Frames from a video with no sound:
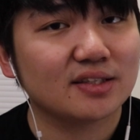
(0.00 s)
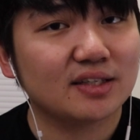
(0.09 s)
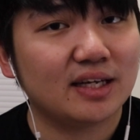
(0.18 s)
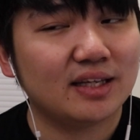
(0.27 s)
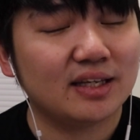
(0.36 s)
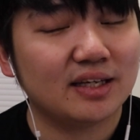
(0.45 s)

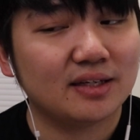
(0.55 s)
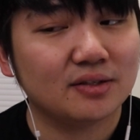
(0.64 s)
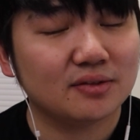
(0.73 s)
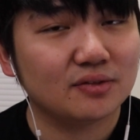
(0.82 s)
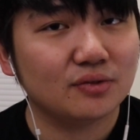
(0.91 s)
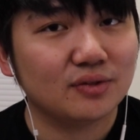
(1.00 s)
And then
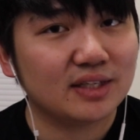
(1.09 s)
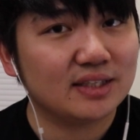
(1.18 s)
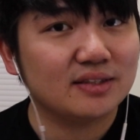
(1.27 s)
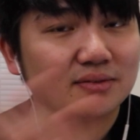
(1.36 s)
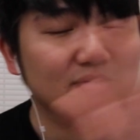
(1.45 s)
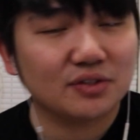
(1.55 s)
you
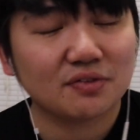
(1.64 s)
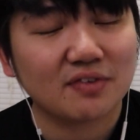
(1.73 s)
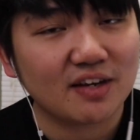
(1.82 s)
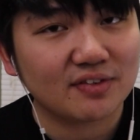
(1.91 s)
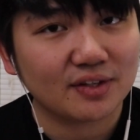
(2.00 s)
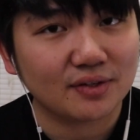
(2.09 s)
can
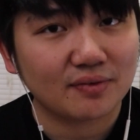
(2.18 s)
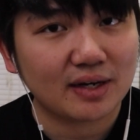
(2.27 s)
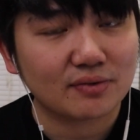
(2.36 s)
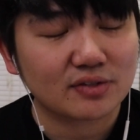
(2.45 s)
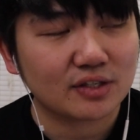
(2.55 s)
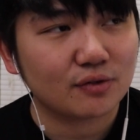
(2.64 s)
survive another
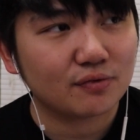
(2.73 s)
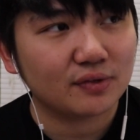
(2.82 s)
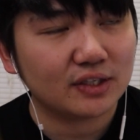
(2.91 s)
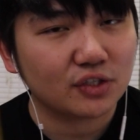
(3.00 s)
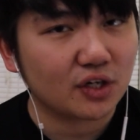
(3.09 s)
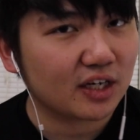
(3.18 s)
round and
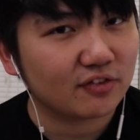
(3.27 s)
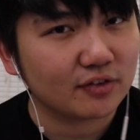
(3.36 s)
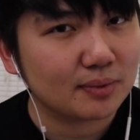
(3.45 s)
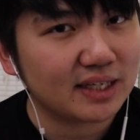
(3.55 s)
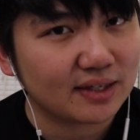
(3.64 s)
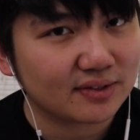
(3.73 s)
hopefully knock
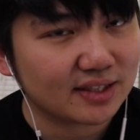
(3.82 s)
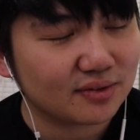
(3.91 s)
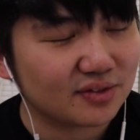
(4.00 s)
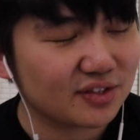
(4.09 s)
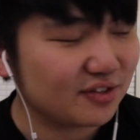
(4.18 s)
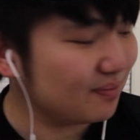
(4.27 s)
everybody else
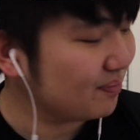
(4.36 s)
out.